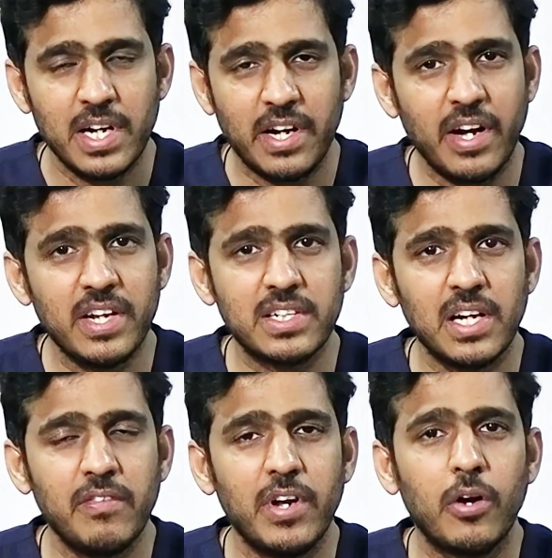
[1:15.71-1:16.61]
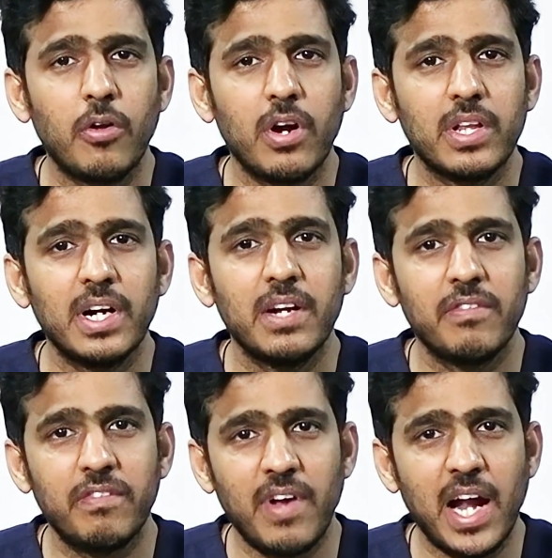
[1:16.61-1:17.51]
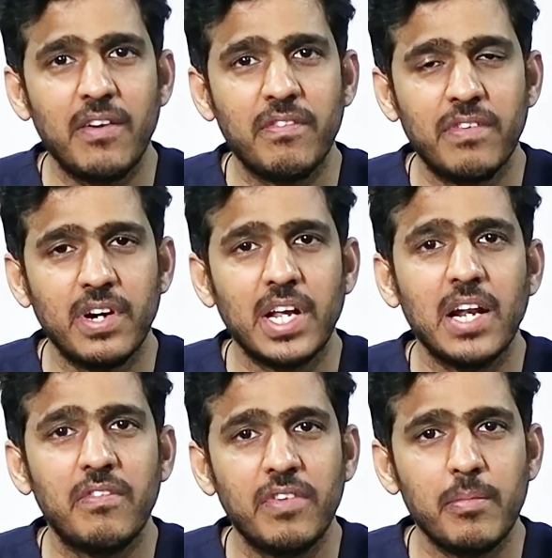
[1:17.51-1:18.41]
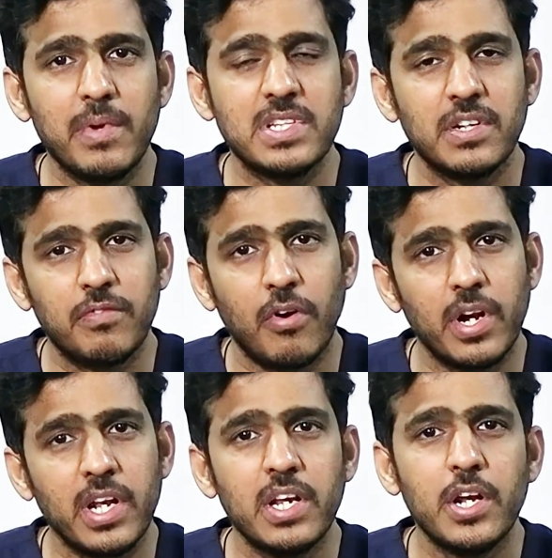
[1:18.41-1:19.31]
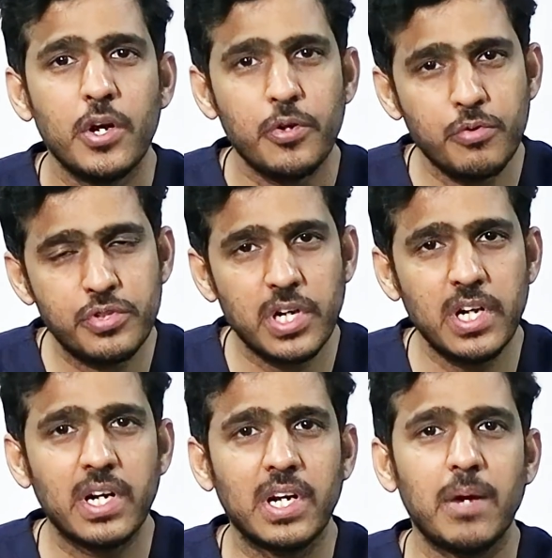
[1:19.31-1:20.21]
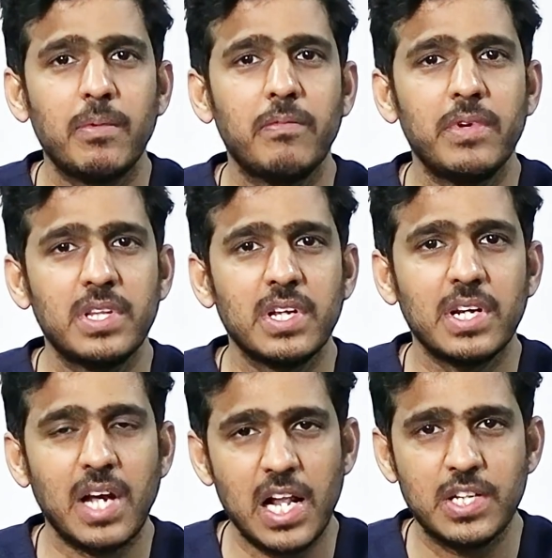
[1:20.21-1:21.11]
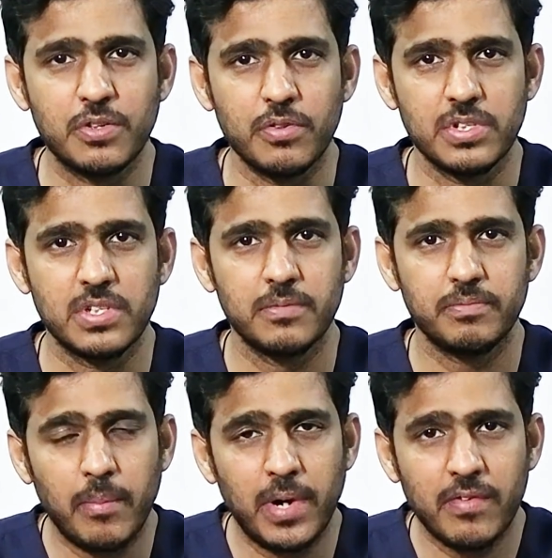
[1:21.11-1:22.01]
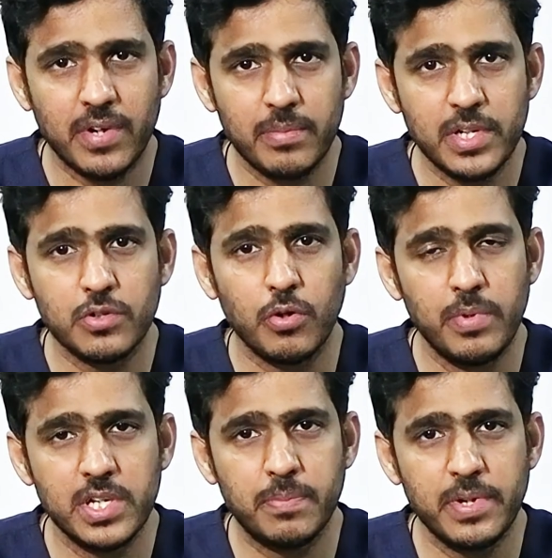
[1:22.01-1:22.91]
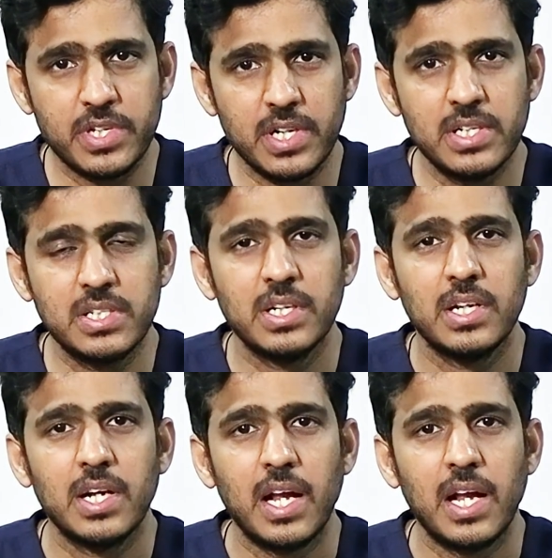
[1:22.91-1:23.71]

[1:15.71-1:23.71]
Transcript: Traditionally, we are taught that fat, fertile females in 40 usually come up with gallstones. Apart from these obese patients,